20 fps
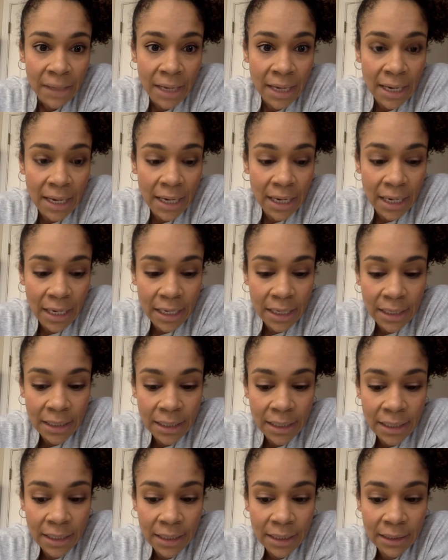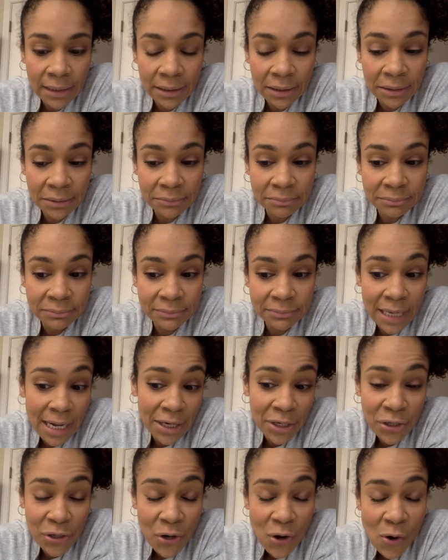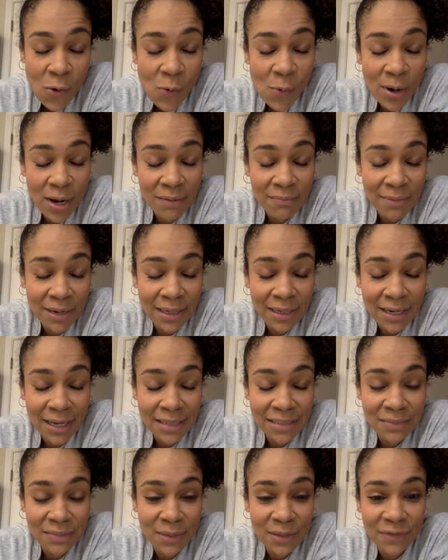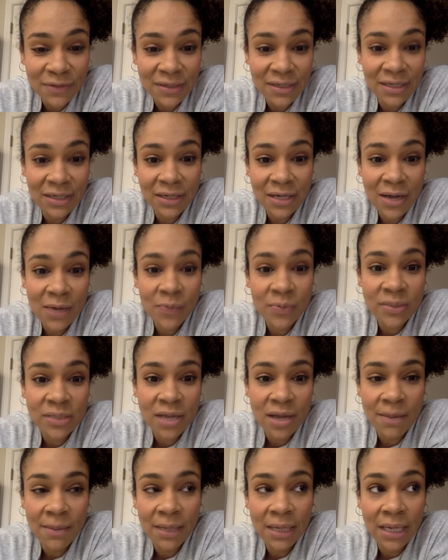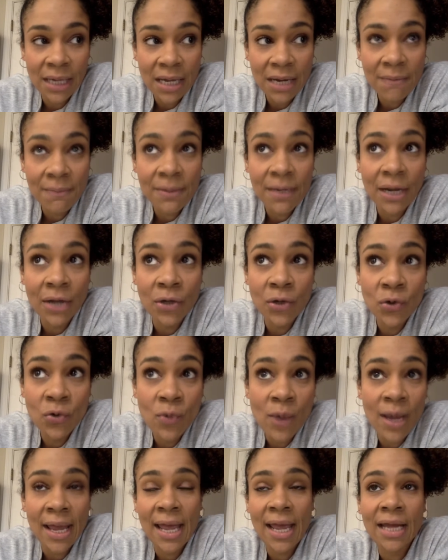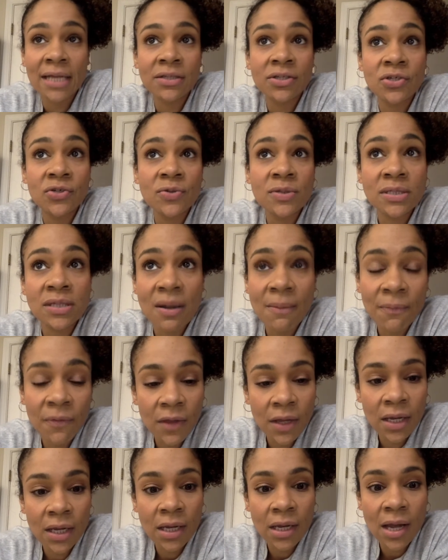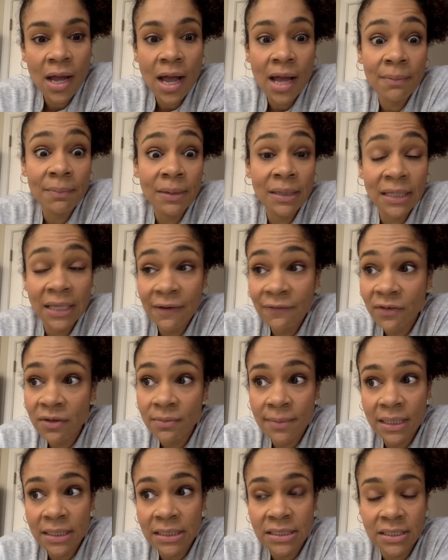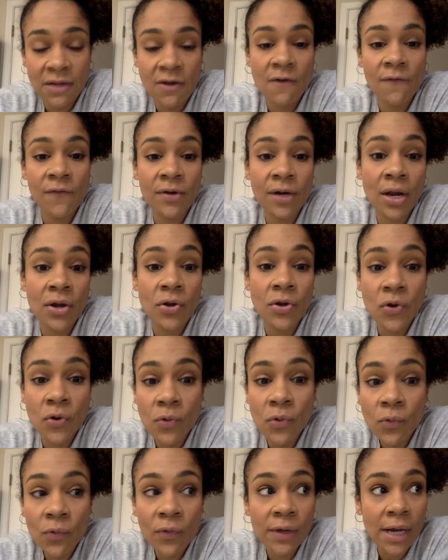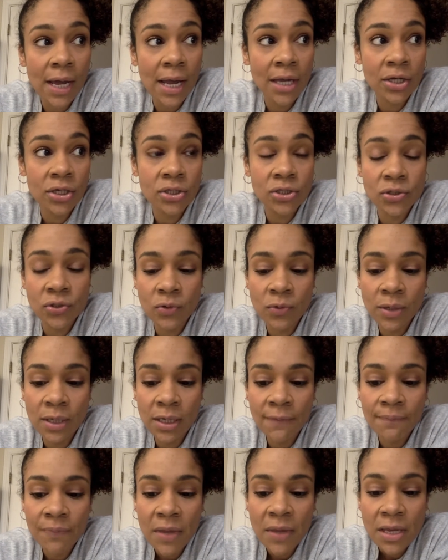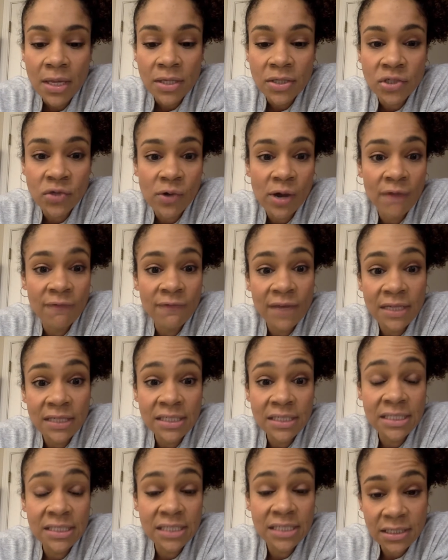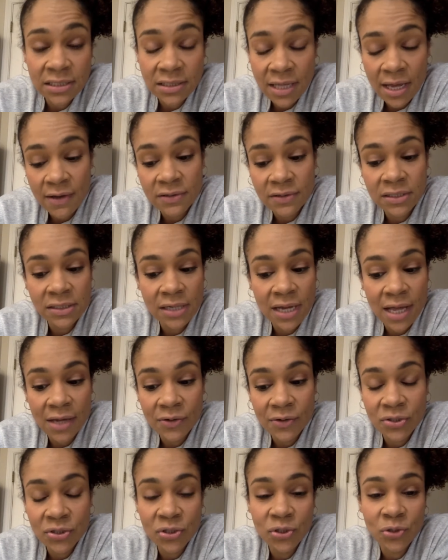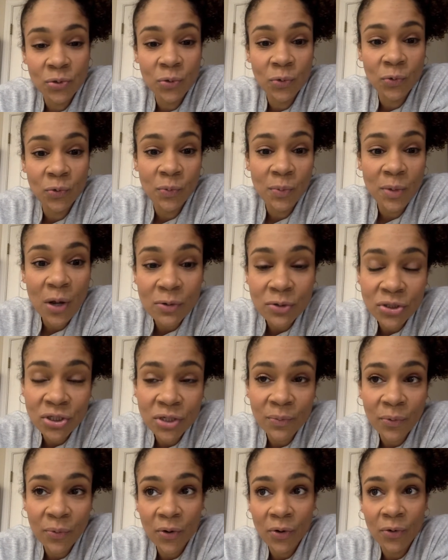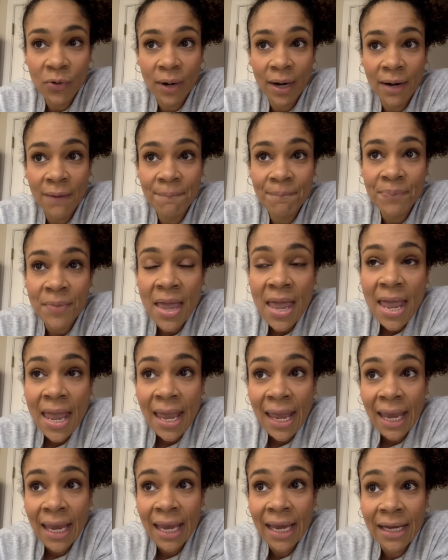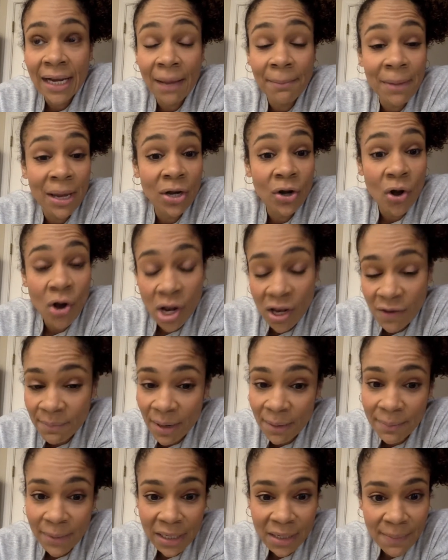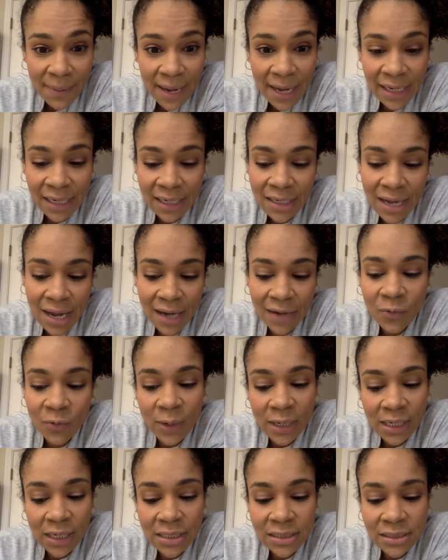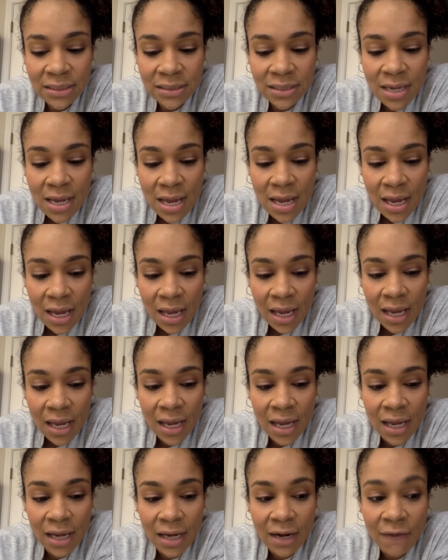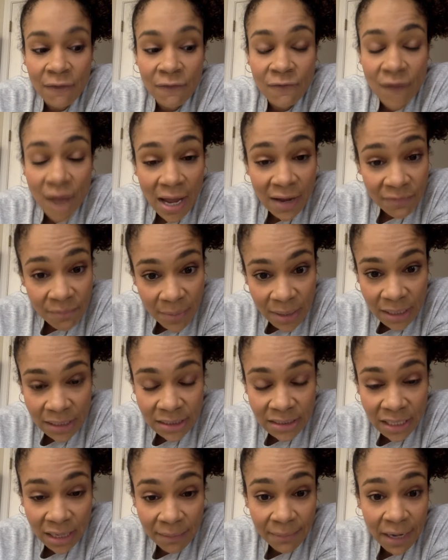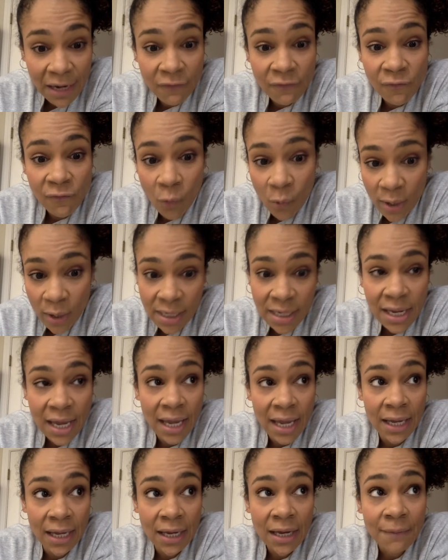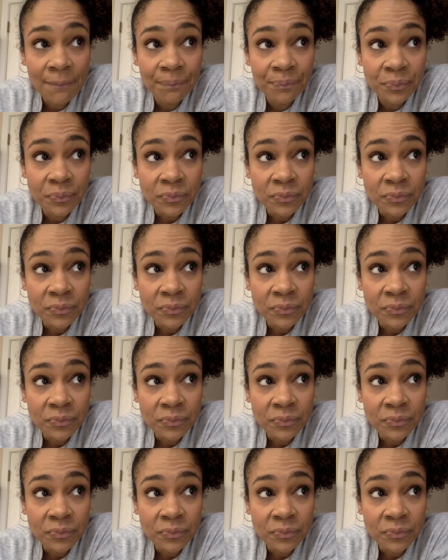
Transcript: And um, I didn't know when my next month's income was coming in, but I knew I had to do something. I believed in myself and I knew that I could do it. So I invested six thousand dollars into a group coaching program, and I made all my money back in nine weeks. In five months, I made forty K.